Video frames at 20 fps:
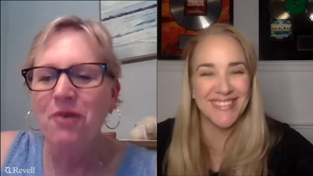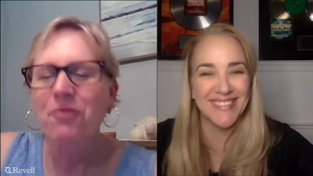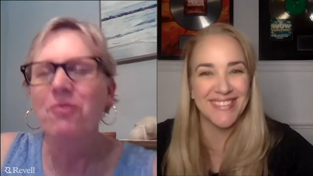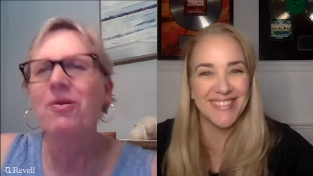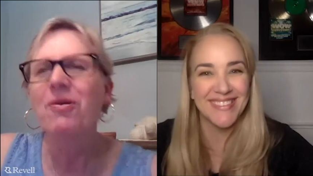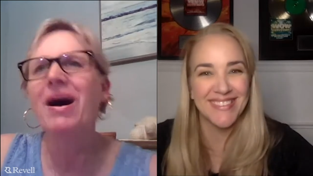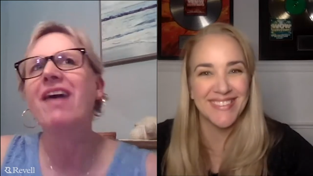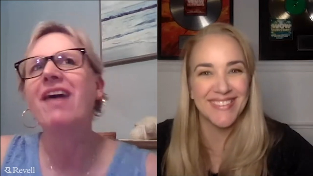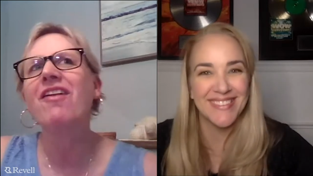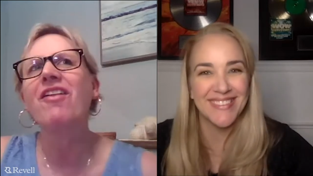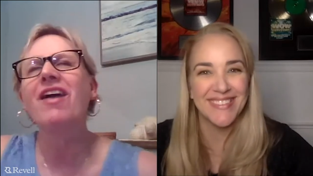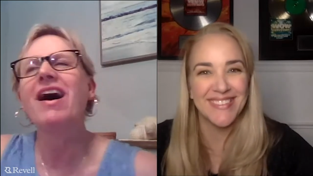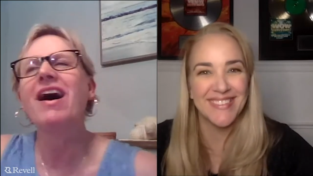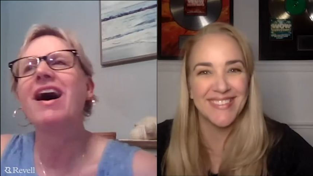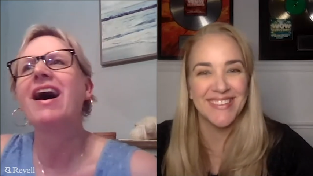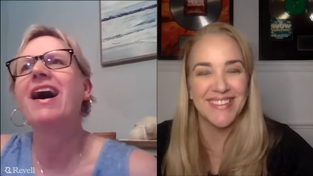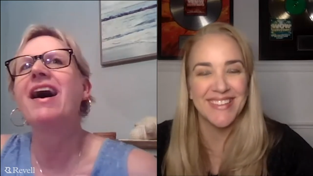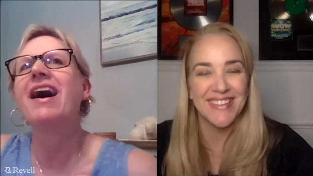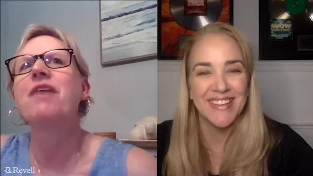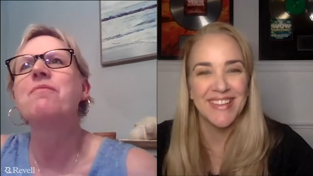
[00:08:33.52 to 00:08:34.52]
Speaker 1: Well,
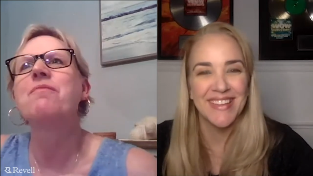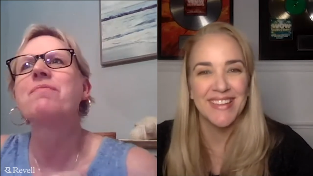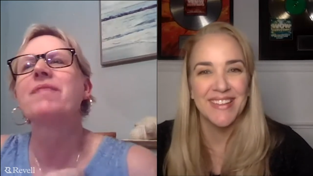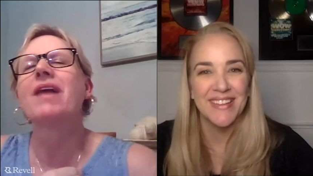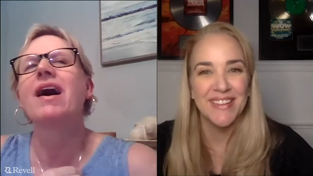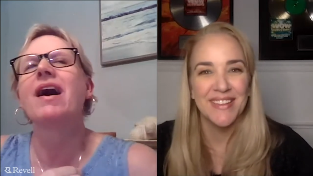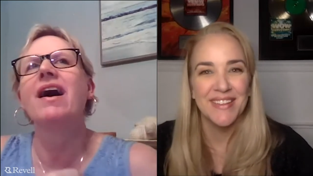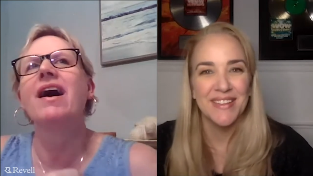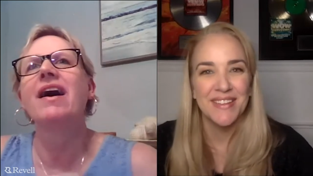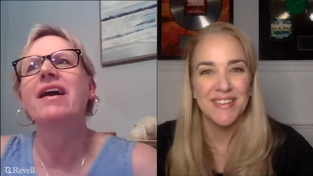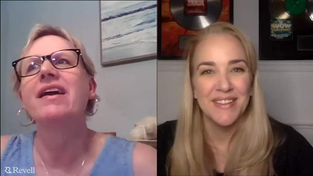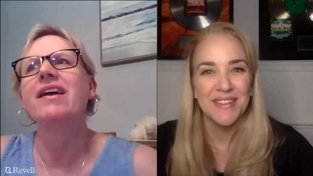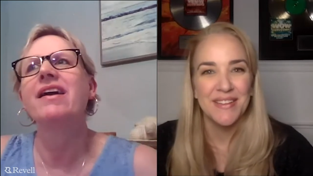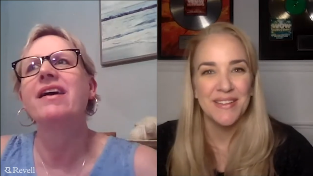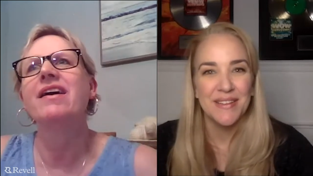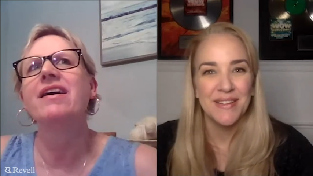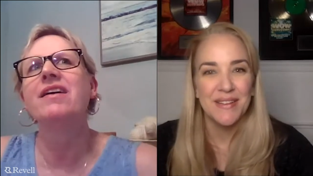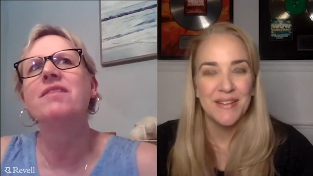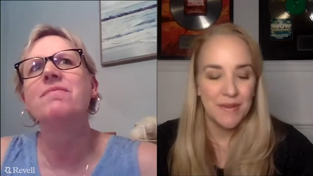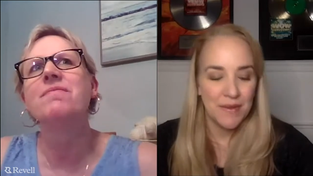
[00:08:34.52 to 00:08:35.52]
um, I
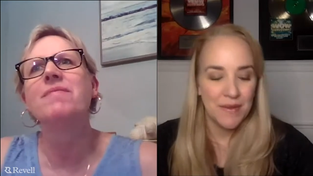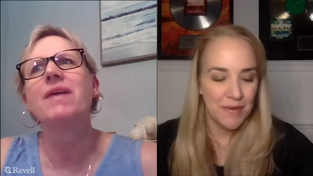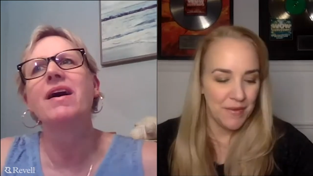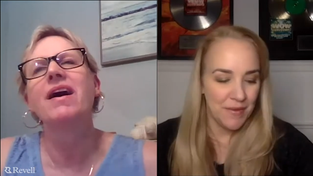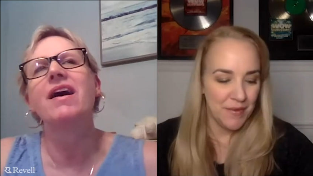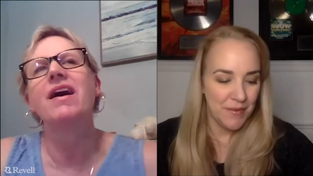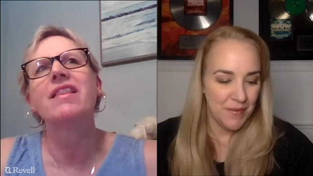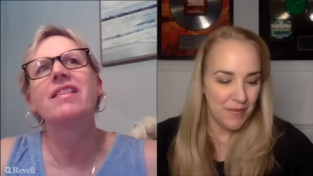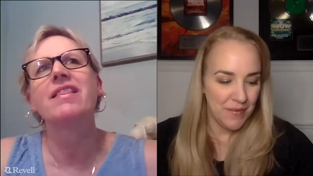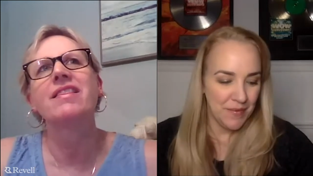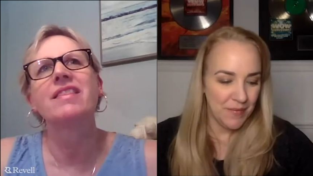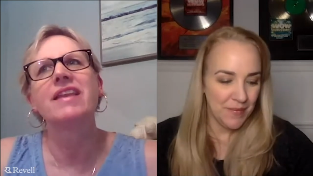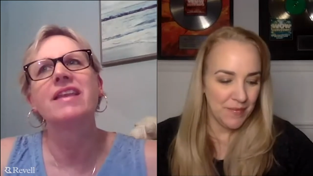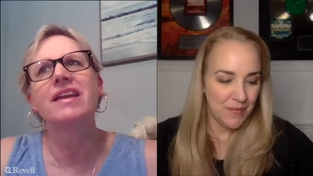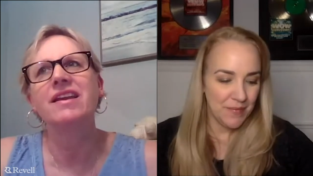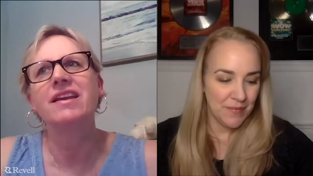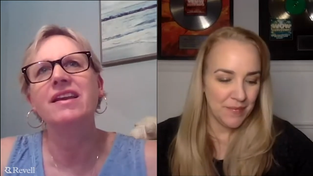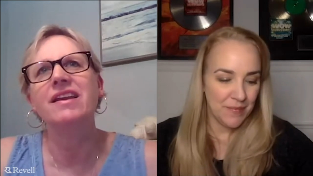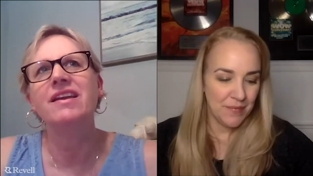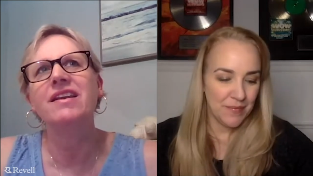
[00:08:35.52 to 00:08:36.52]
am
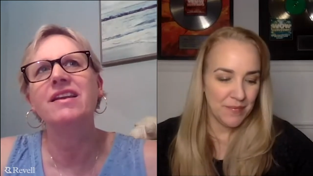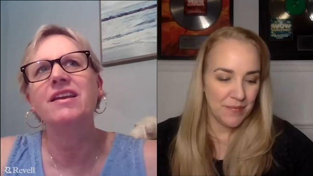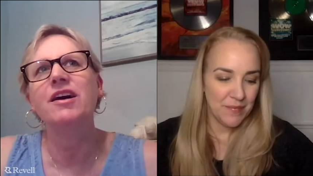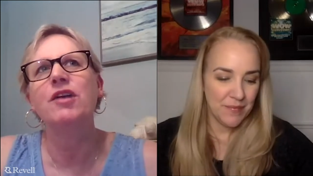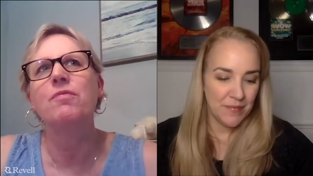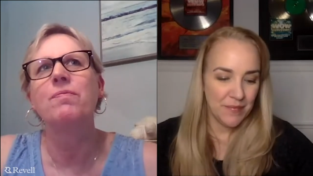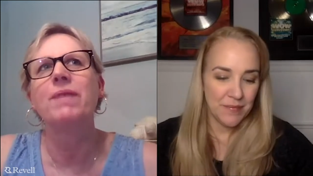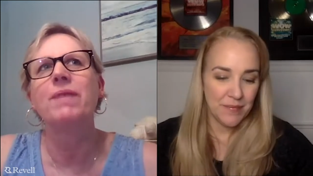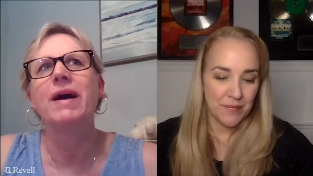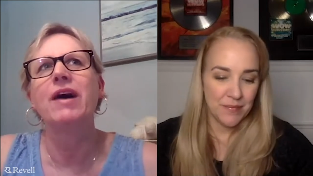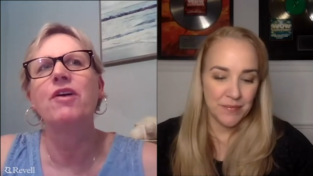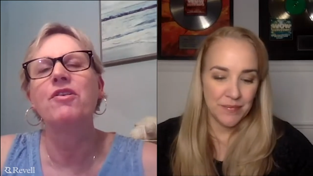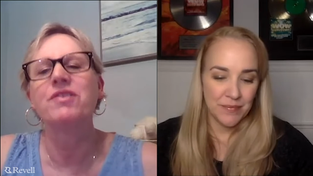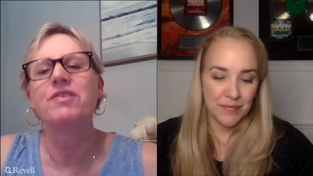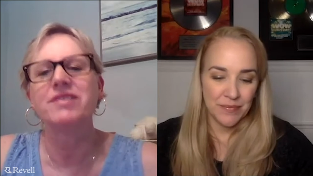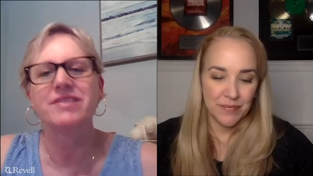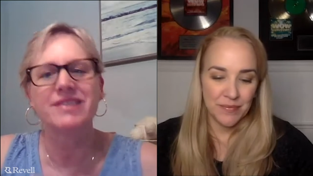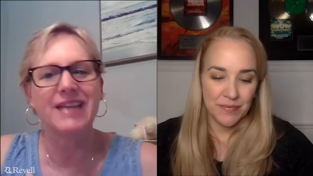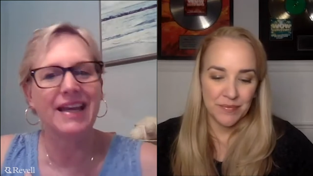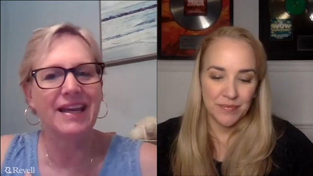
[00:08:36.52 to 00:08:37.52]
thinking about
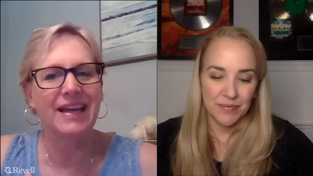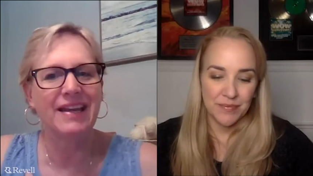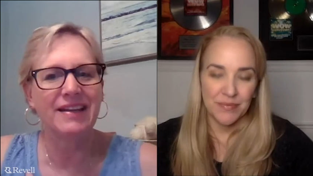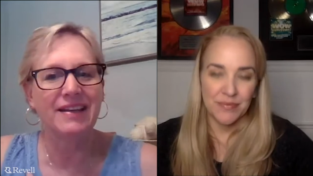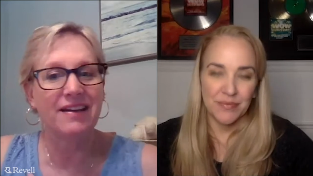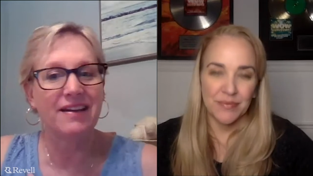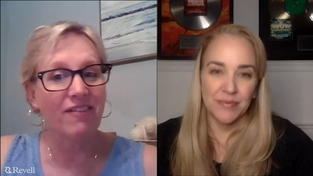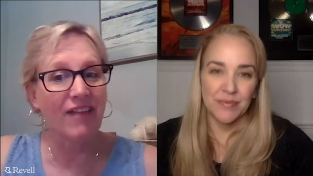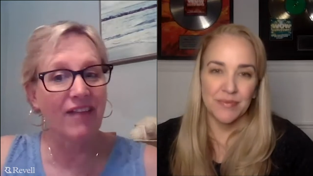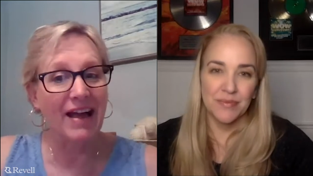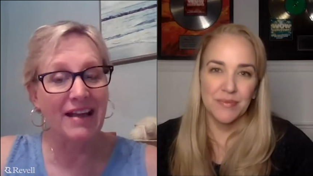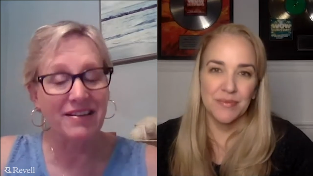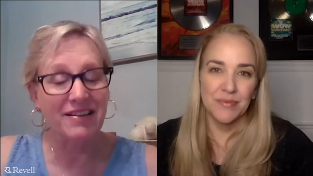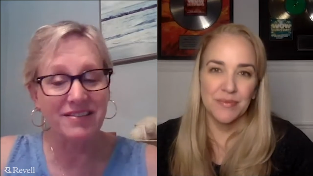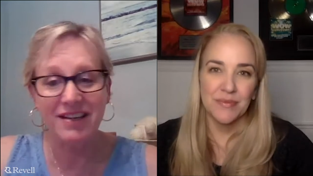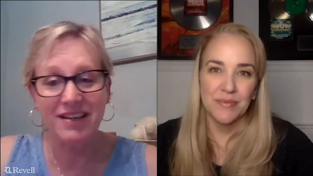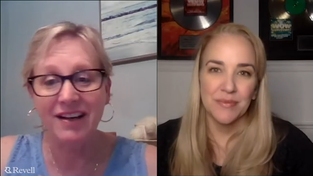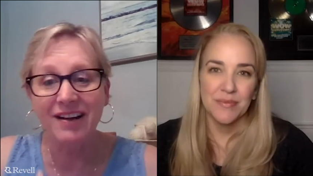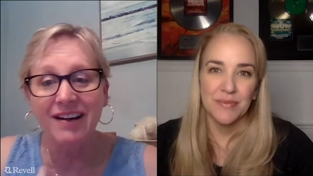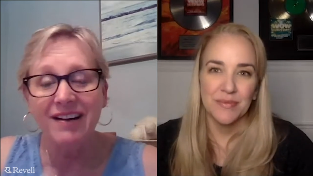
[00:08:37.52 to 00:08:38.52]
staying in
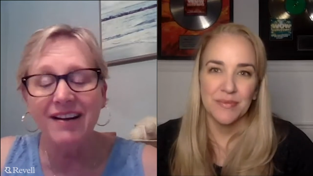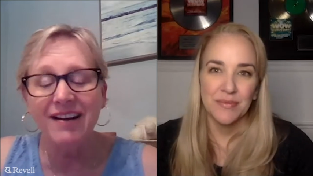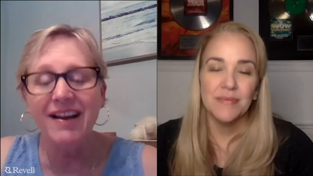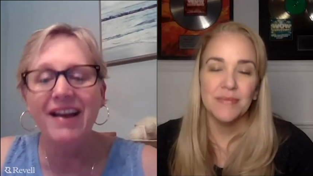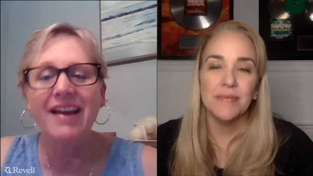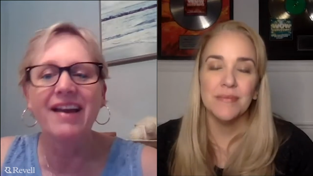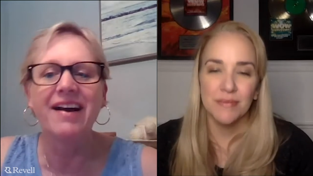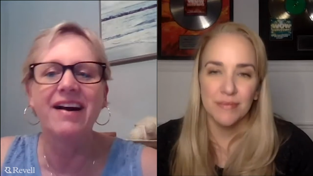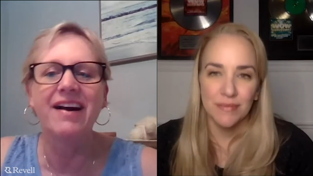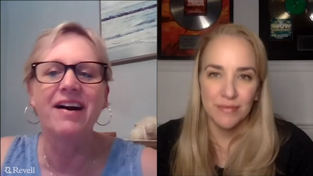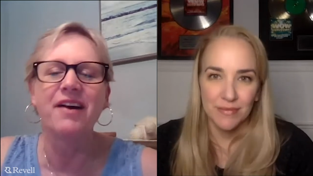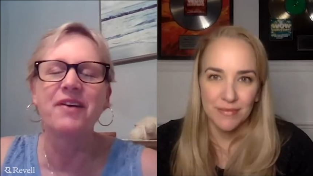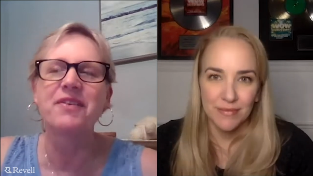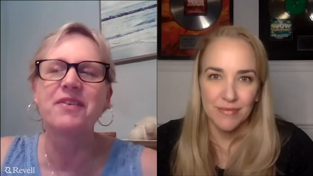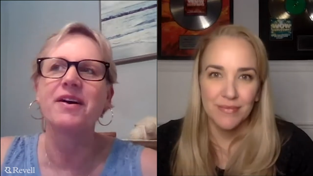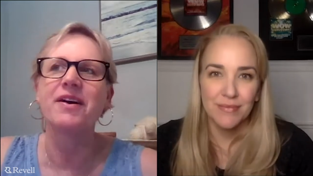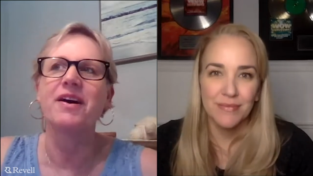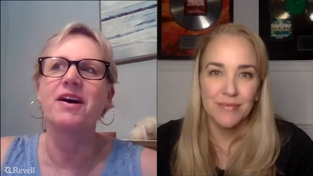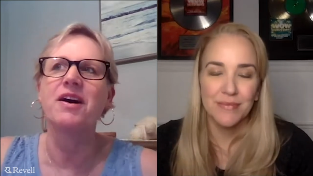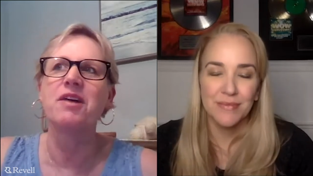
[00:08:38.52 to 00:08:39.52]
Alaska and,
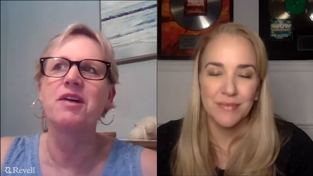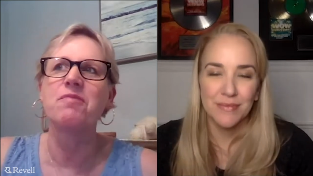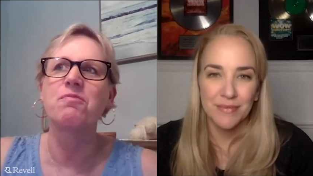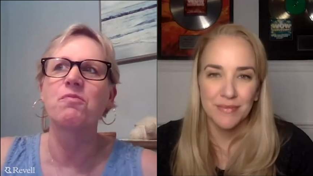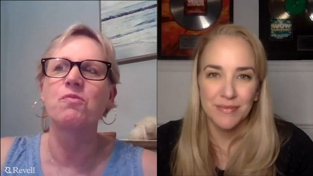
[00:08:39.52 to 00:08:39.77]
um,